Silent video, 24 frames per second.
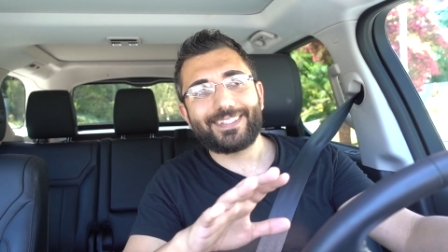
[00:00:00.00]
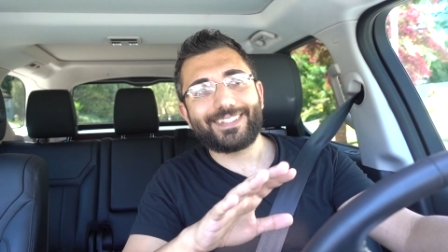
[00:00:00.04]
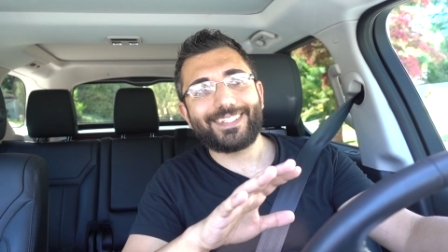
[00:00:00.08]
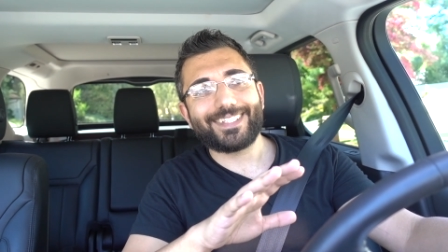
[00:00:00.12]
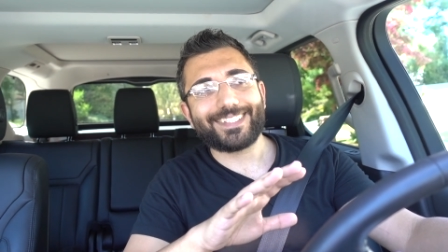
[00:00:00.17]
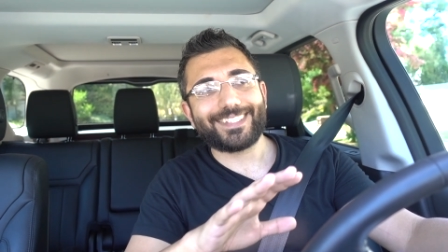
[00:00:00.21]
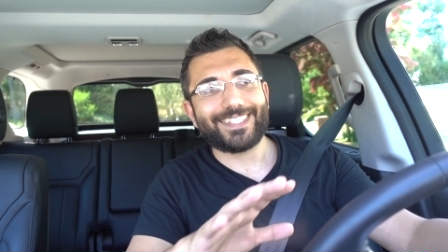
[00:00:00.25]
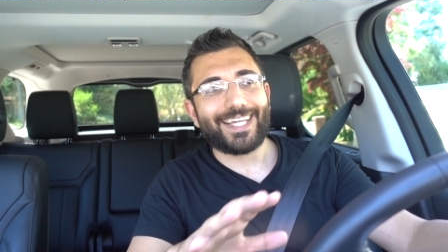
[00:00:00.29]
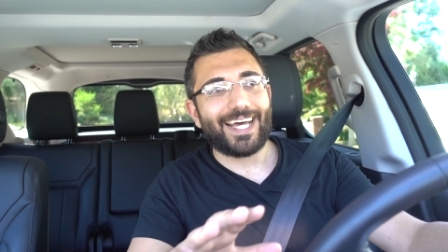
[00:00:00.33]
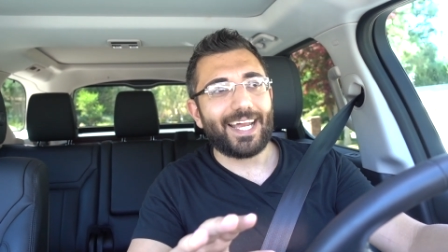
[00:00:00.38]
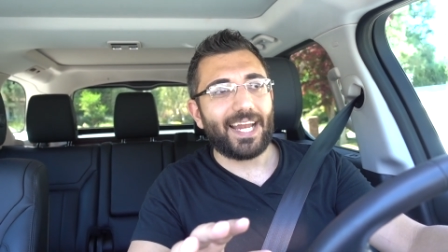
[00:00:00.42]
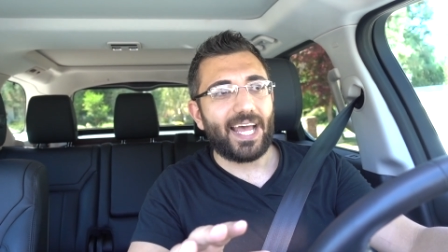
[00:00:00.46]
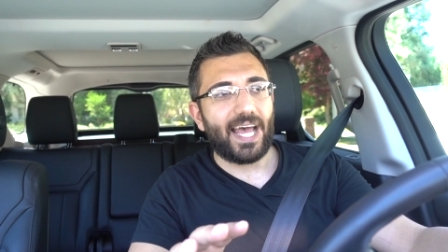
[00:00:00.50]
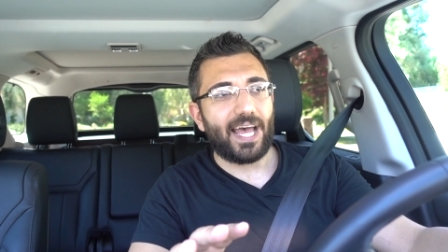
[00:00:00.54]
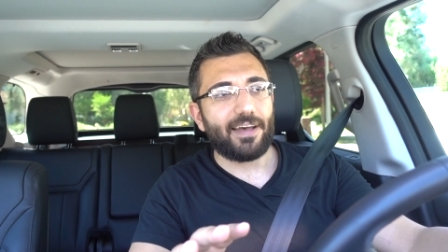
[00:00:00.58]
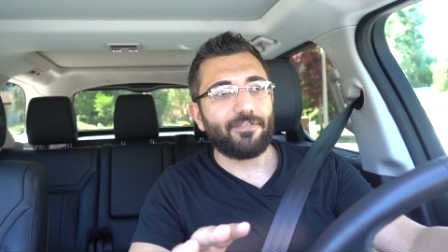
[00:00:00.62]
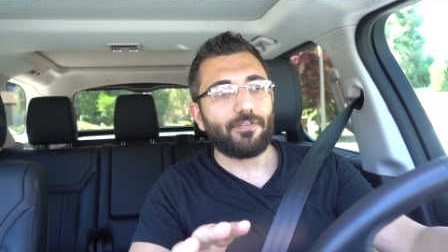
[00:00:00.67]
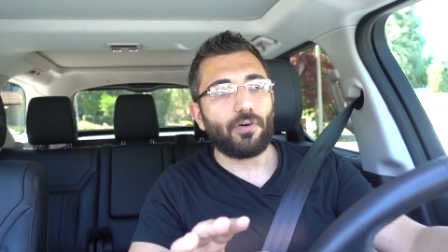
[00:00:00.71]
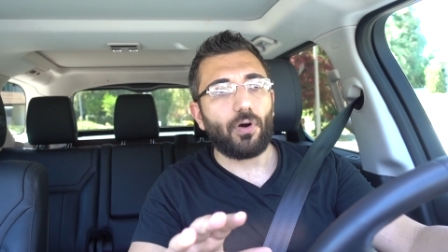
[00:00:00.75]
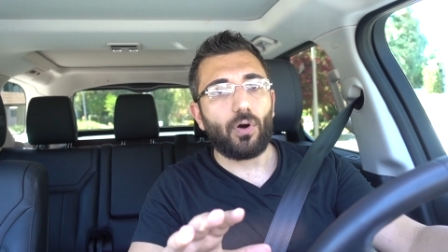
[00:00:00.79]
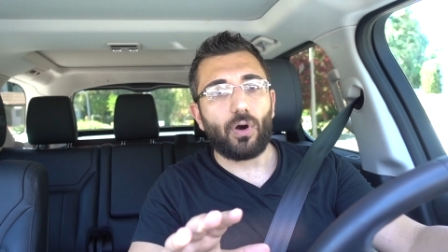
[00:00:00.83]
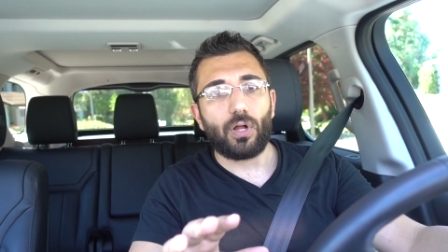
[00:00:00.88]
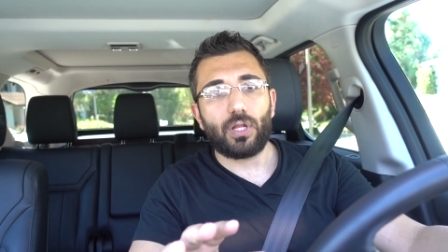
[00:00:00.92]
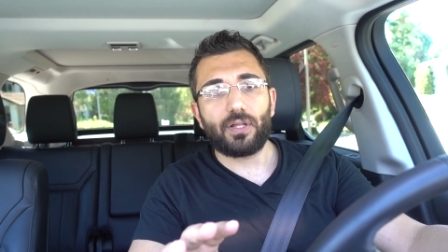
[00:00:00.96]
does not
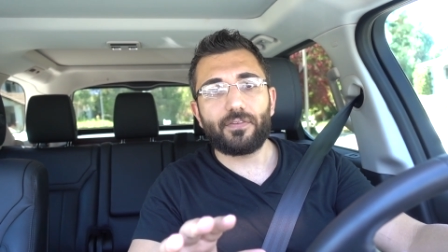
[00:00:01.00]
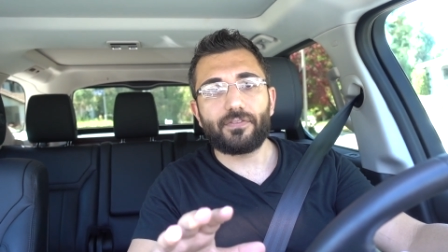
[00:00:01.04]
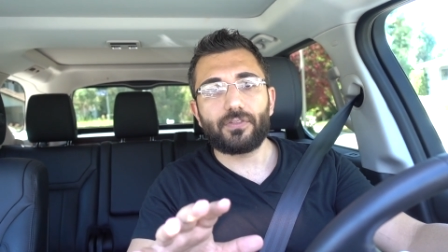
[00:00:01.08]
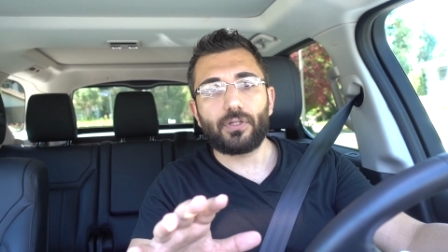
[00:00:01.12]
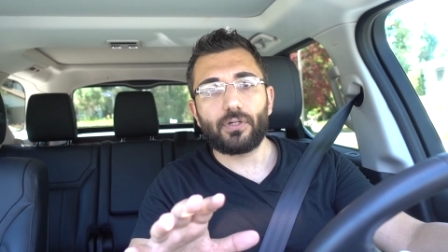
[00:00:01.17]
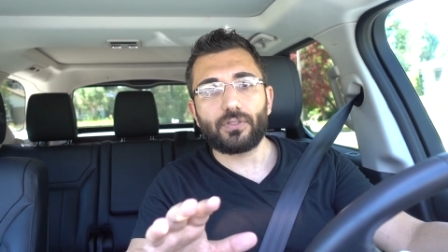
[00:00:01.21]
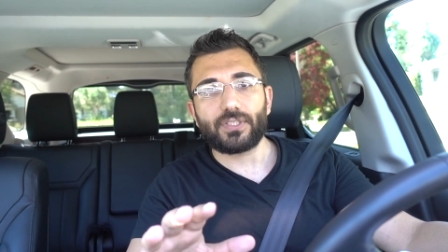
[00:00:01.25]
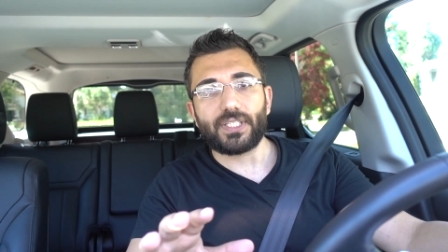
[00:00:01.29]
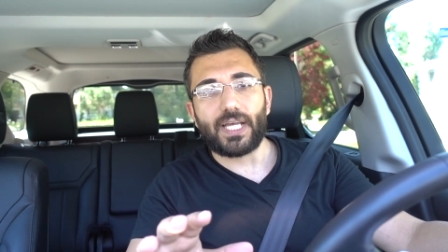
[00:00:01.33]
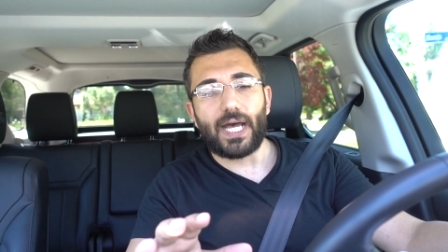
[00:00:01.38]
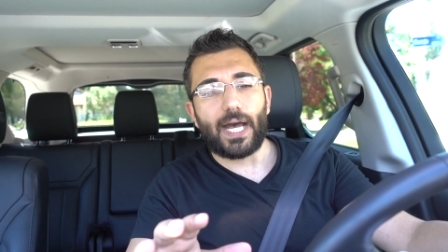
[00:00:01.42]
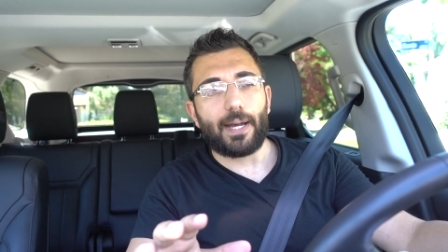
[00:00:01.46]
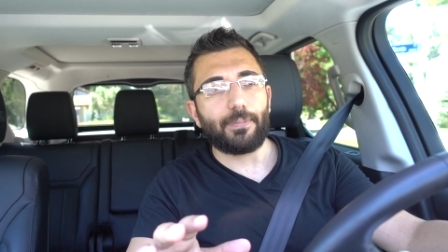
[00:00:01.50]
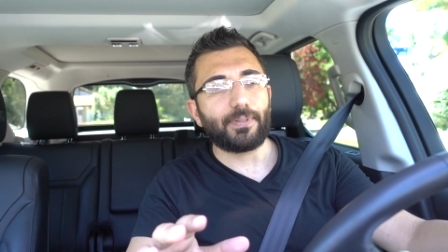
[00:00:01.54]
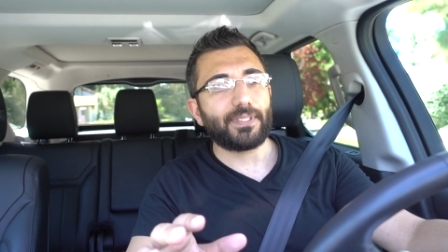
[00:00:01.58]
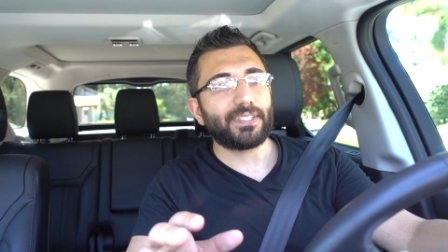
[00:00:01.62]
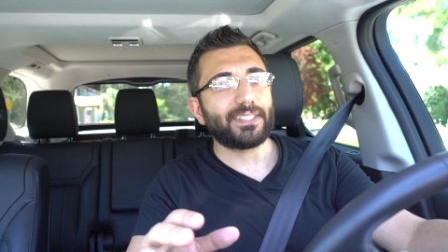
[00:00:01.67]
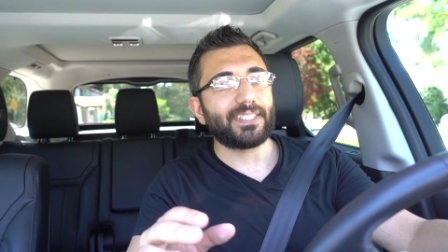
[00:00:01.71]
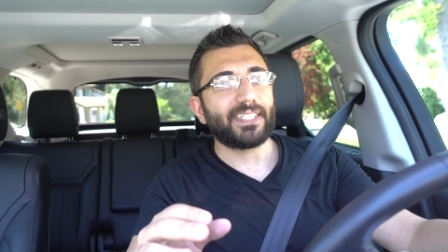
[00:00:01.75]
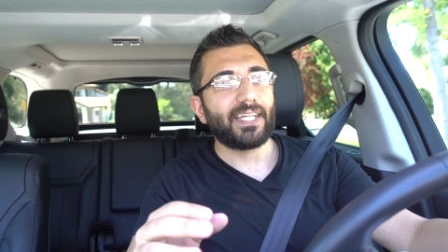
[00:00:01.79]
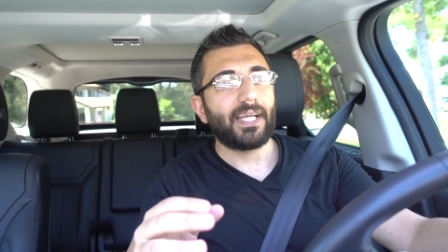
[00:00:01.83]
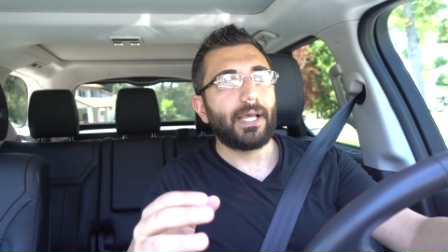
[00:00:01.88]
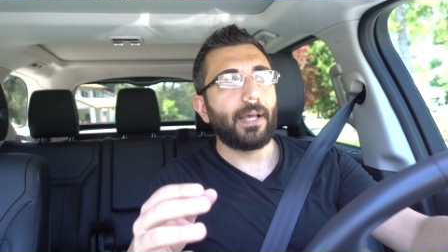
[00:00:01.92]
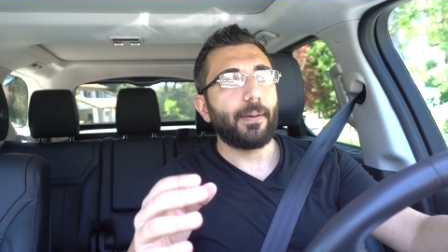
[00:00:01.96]
have all of those
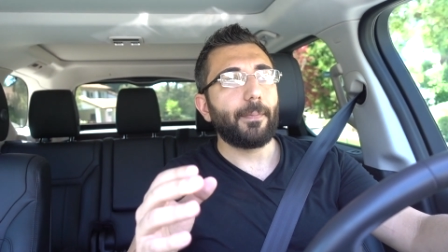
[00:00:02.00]
options.